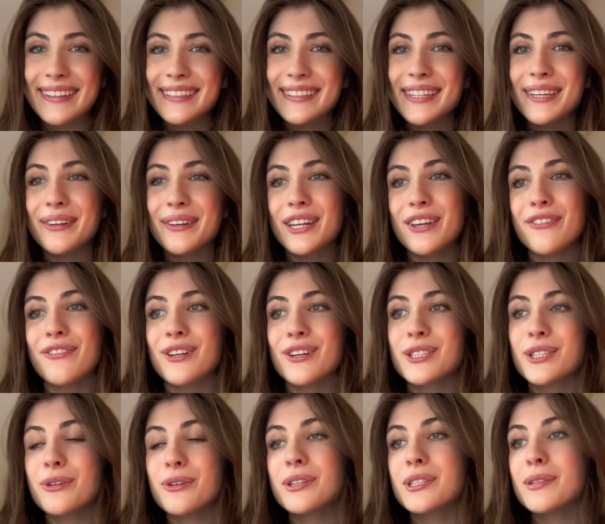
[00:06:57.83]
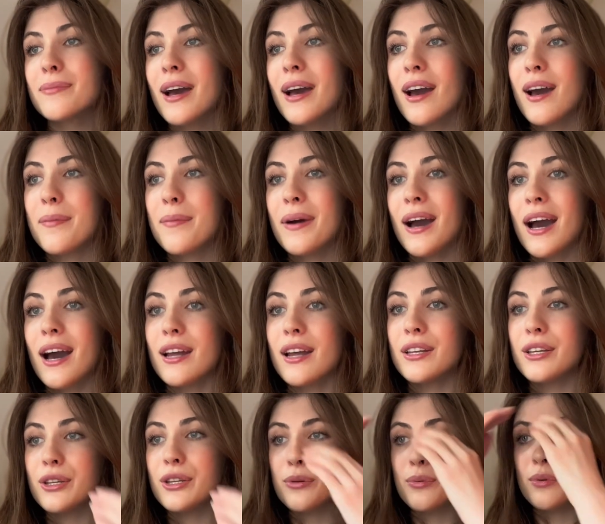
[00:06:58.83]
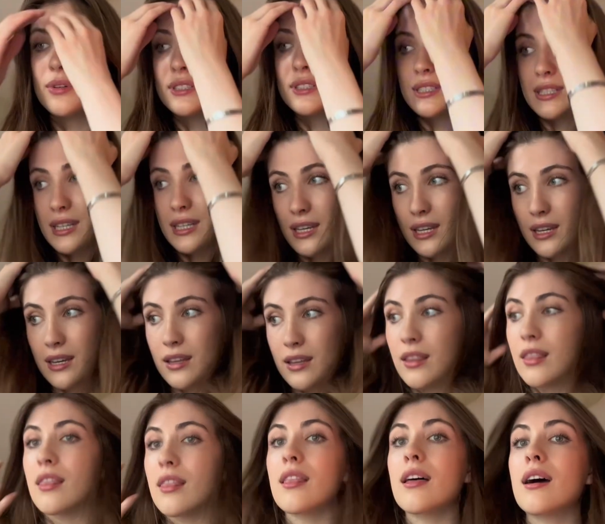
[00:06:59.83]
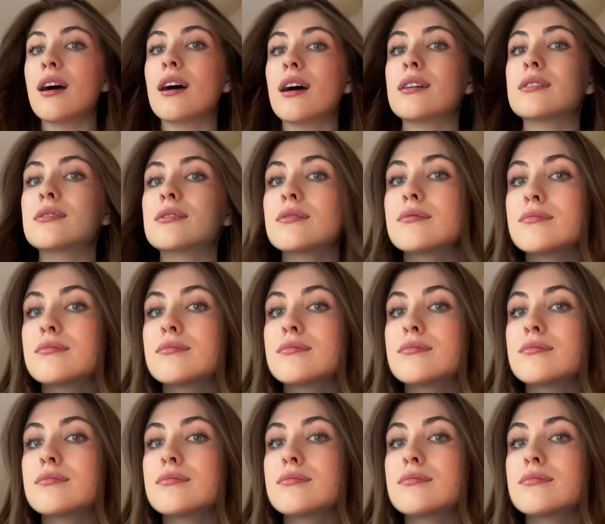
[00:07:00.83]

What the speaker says: so when you first go into my iPad, you will see that